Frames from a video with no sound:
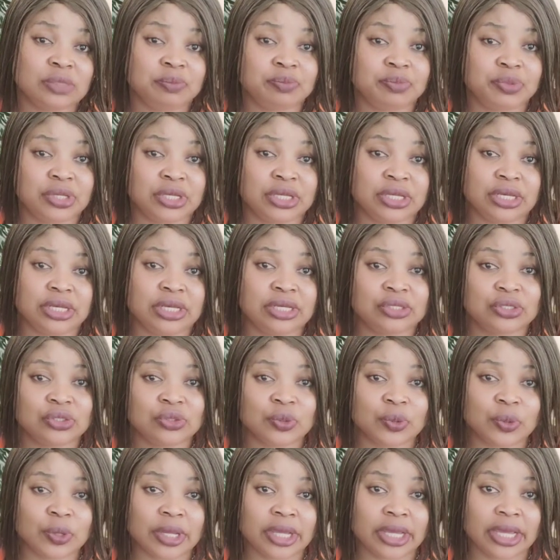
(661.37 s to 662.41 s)
pH.
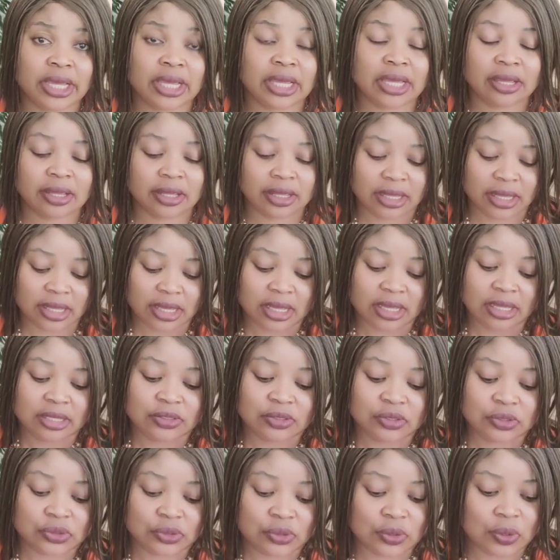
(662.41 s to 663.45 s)
Okay,
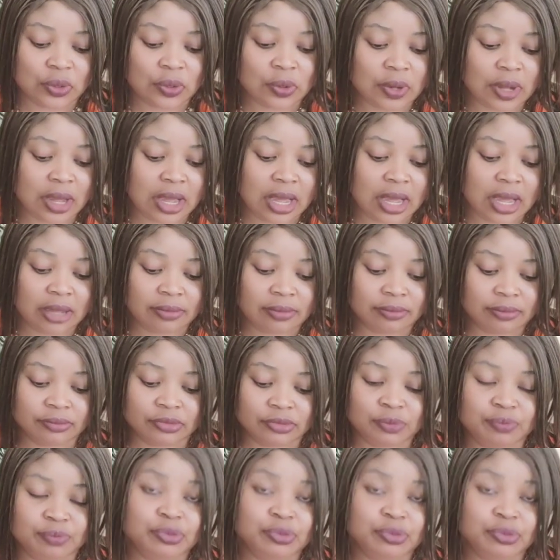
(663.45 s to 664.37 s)
so the